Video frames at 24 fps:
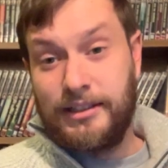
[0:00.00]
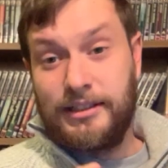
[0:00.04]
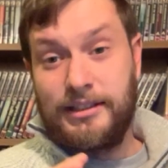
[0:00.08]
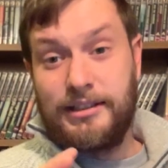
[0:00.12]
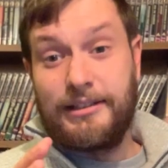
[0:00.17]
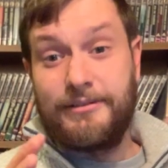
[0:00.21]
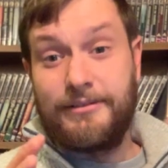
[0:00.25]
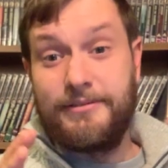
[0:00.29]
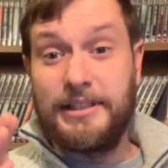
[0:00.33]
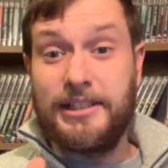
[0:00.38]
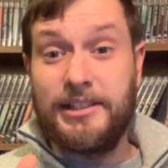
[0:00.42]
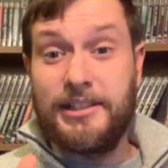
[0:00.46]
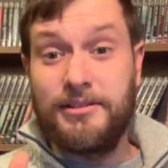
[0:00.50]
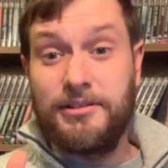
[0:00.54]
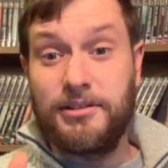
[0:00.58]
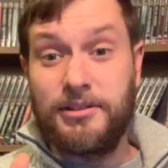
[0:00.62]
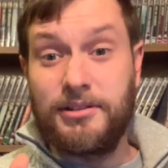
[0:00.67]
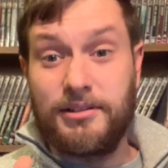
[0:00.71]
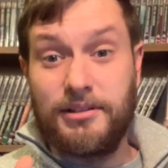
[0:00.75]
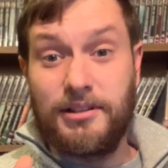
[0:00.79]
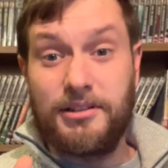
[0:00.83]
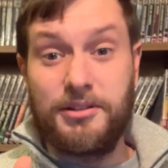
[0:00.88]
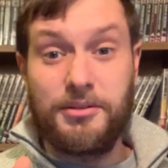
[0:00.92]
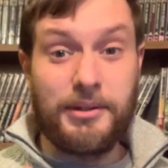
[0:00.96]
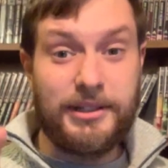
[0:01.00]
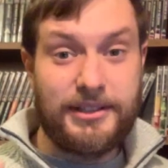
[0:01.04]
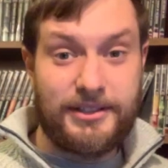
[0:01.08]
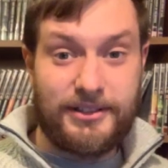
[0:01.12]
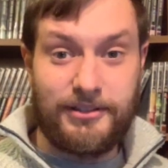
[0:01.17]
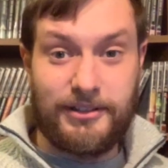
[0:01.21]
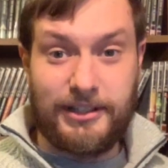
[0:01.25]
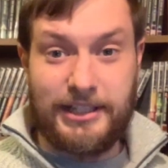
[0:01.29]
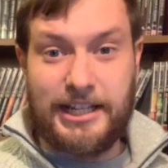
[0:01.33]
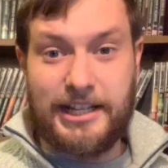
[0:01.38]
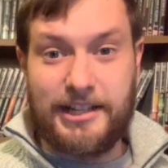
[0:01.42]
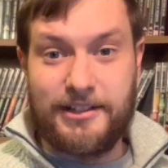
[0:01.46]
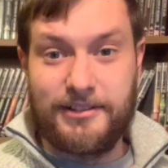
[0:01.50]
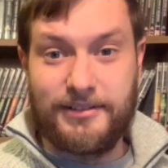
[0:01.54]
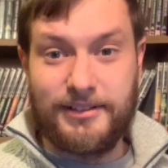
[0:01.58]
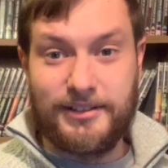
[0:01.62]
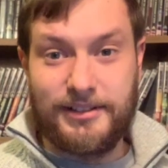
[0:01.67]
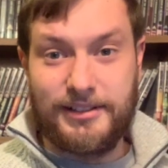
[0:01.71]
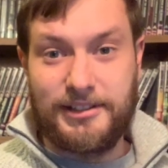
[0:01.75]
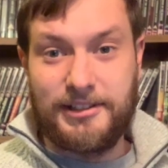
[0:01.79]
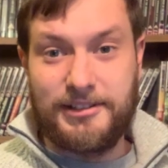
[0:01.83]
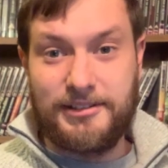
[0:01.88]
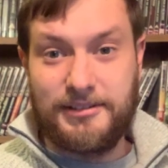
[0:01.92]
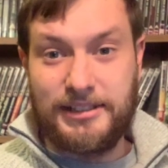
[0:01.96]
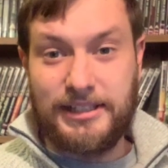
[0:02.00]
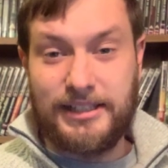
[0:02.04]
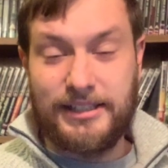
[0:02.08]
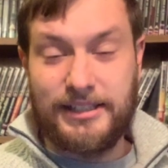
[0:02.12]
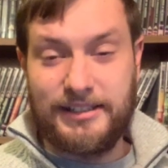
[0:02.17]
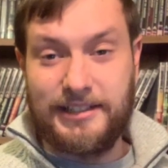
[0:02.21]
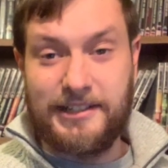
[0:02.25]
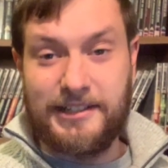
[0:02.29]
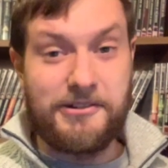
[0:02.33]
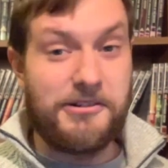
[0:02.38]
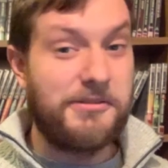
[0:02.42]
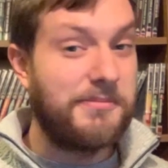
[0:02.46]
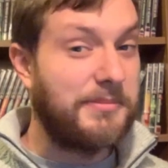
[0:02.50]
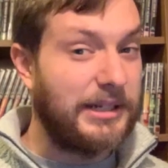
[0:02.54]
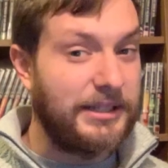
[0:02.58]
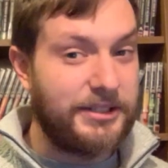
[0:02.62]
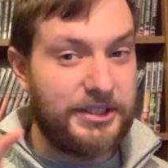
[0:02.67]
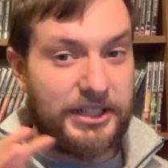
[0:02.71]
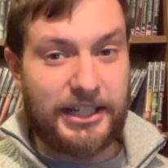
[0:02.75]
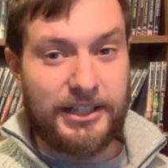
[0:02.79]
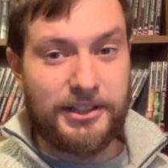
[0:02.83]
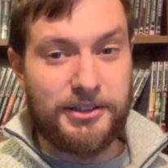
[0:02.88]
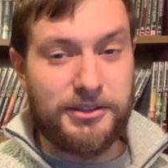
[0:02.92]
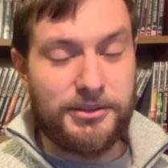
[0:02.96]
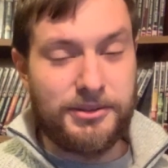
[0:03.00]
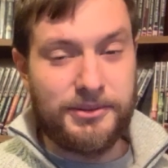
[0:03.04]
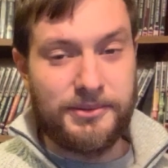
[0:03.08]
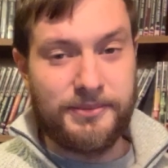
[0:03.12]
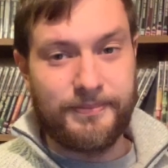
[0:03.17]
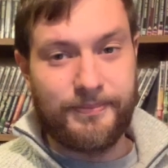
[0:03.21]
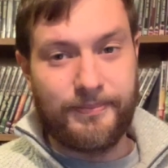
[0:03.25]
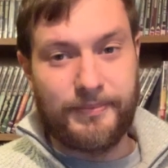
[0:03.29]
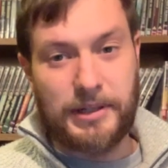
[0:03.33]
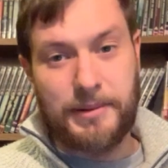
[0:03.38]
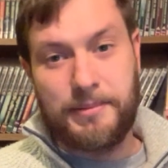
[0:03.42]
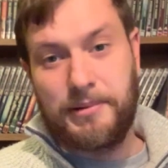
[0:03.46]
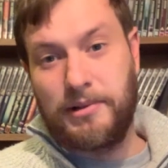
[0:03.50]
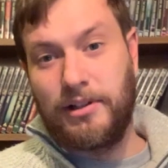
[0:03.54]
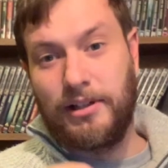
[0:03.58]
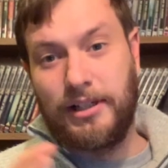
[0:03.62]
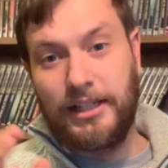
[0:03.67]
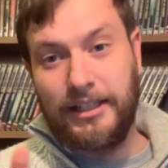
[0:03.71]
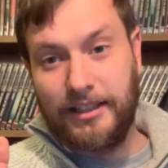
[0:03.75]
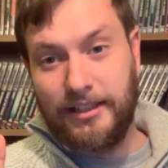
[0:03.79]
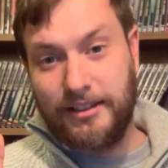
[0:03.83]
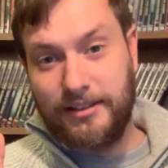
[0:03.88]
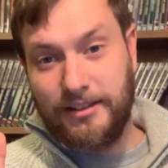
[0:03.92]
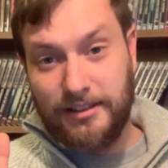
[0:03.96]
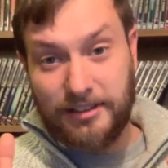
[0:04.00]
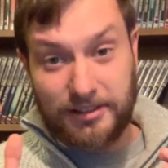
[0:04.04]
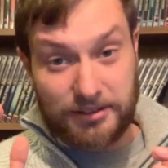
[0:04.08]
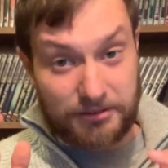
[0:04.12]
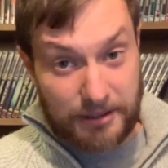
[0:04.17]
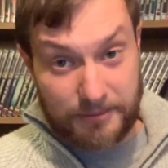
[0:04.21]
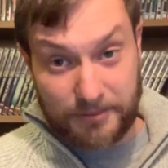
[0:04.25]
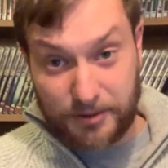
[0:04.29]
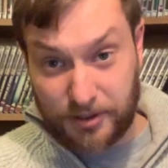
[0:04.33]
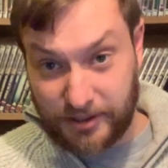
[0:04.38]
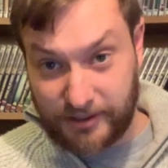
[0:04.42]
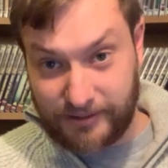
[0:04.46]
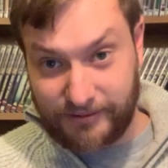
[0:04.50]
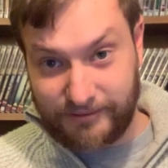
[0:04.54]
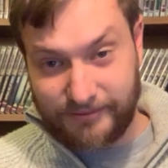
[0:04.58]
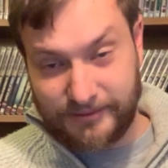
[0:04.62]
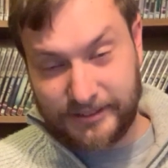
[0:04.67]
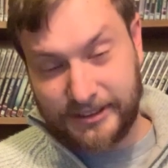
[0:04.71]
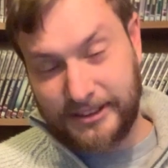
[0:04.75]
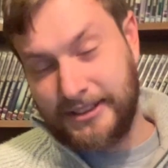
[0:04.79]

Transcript: I've now got a Twitter account, so that's now on my channel. I'll put a link in the description.